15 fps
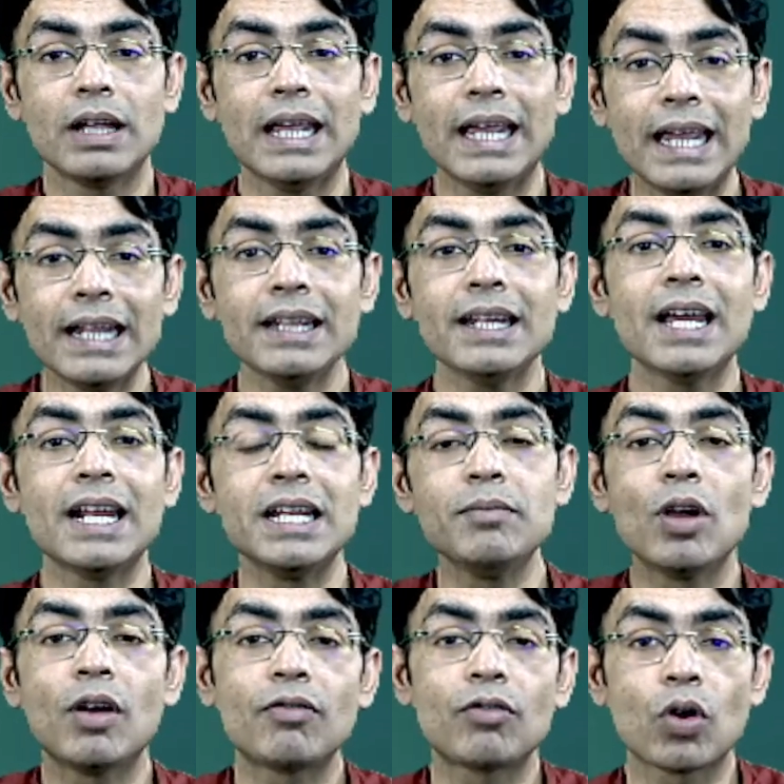in the
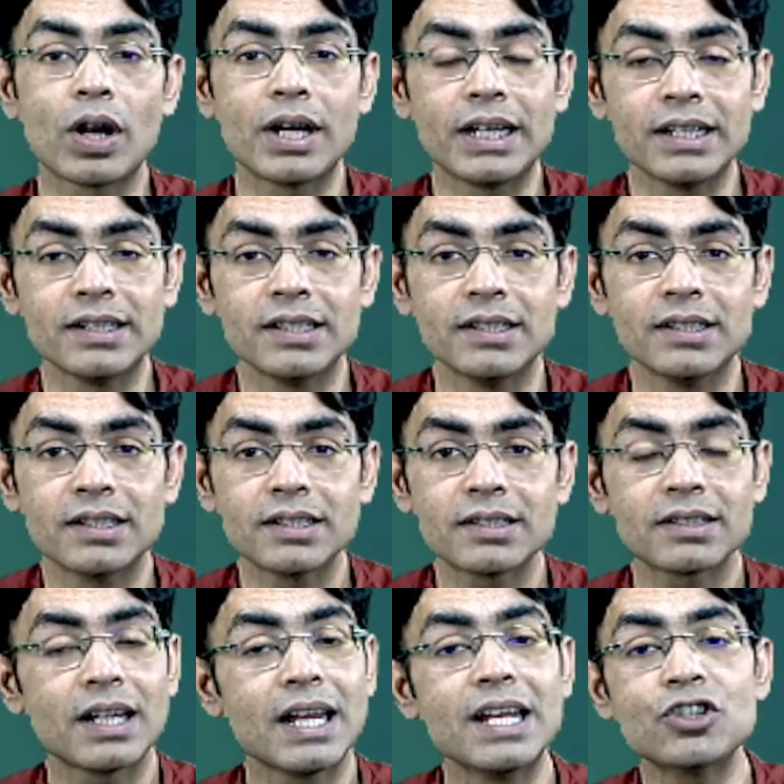anemia of chronic diseases
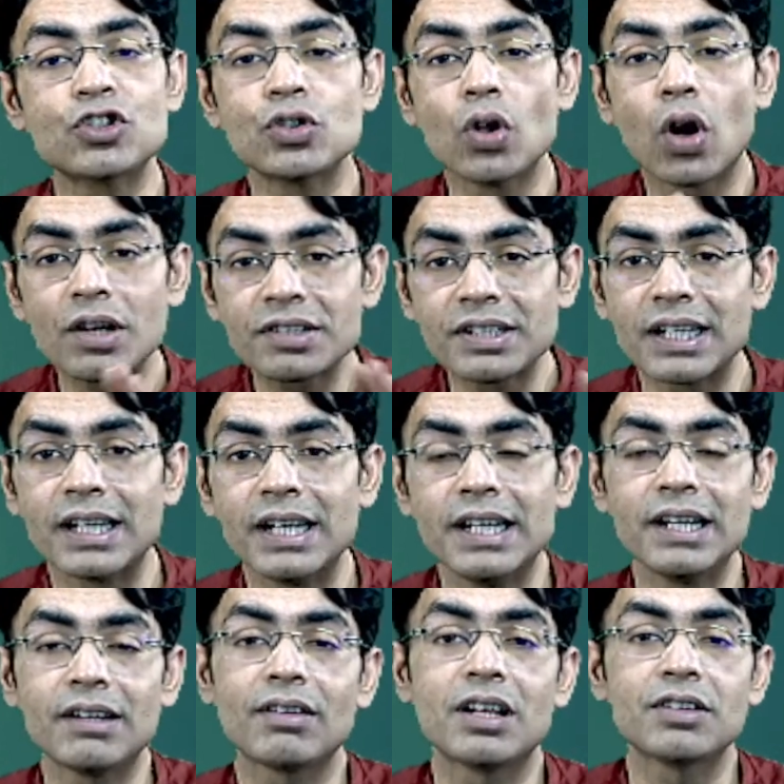is not secreting
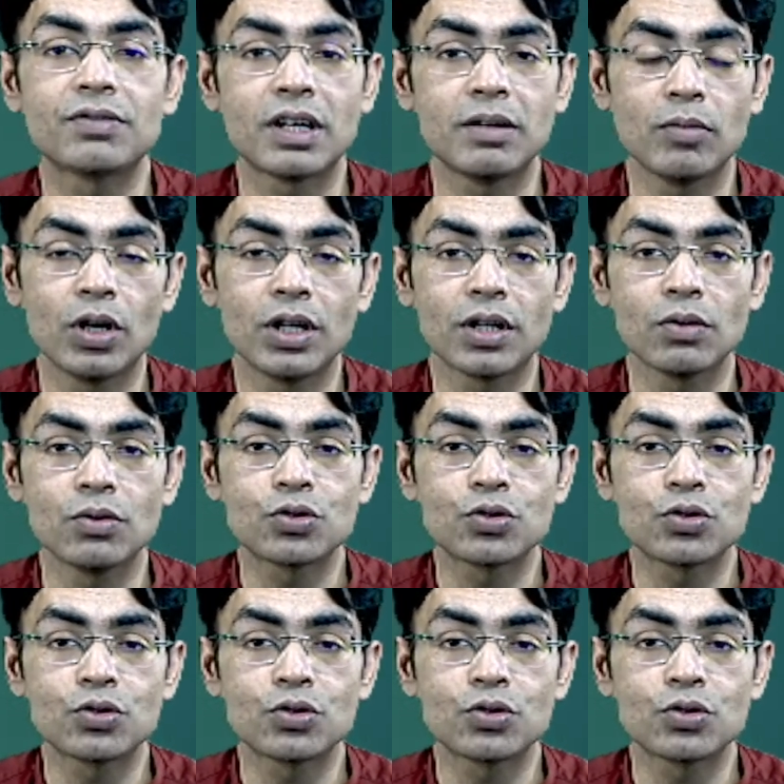transferrin molecules.